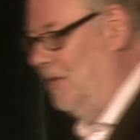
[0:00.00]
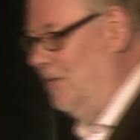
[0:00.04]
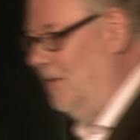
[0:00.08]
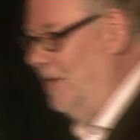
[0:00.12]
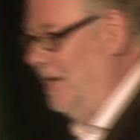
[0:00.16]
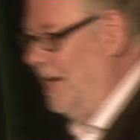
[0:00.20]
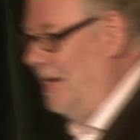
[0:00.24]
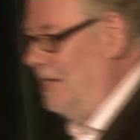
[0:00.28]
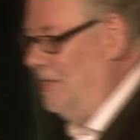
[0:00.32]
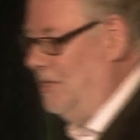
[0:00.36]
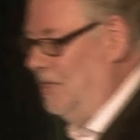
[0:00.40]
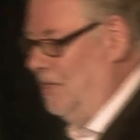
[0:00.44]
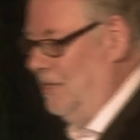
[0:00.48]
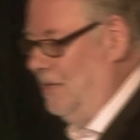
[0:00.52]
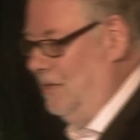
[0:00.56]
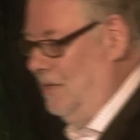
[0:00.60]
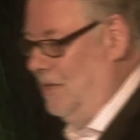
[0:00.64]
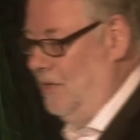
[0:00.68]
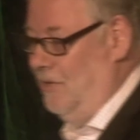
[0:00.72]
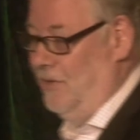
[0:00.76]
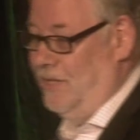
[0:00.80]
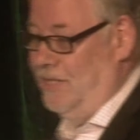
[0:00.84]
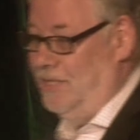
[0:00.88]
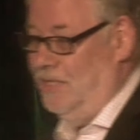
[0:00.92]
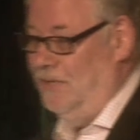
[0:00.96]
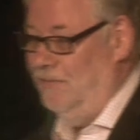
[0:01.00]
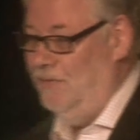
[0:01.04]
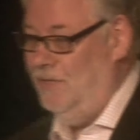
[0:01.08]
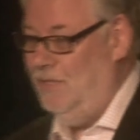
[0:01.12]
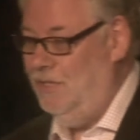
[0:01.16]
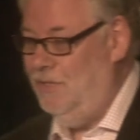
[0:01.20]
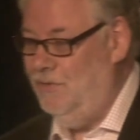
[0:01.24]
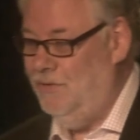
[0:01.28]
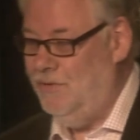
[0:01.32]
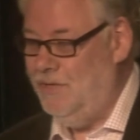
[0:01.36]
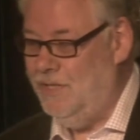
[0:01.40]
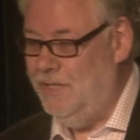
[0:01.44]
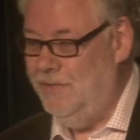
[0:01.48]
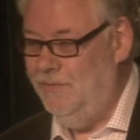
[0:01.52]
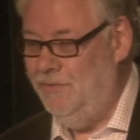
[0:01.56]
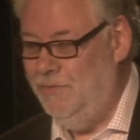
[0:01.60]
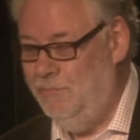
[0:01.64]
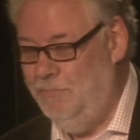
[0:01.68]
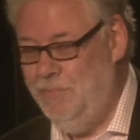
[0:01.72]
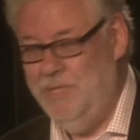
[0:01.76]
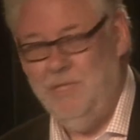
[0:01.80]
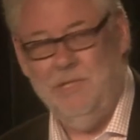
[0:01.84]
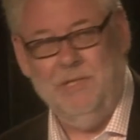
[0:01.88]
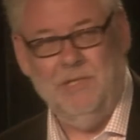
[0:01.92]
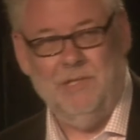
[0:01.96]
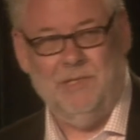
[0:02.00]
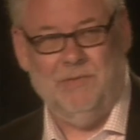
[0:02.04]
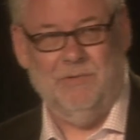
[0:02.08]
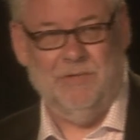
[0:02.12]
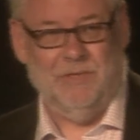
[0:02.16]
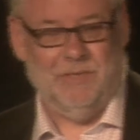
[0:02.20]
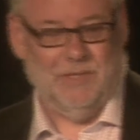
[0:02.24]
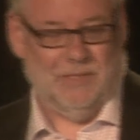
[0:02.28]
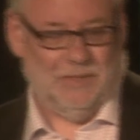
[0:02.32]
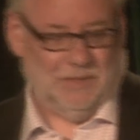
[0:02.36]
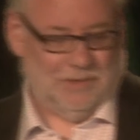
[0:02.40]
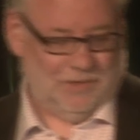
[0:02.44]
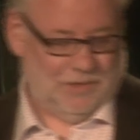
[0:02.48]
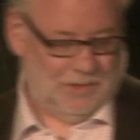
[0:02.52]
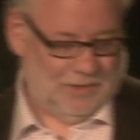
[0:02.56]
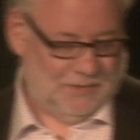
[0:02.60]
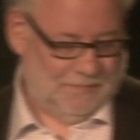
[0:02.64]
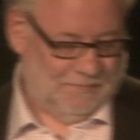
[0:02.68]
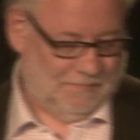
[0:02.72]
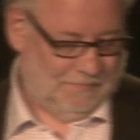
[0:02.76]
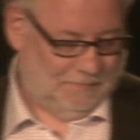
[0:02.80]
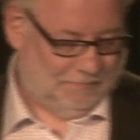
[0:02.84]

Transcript: creativity drives business results.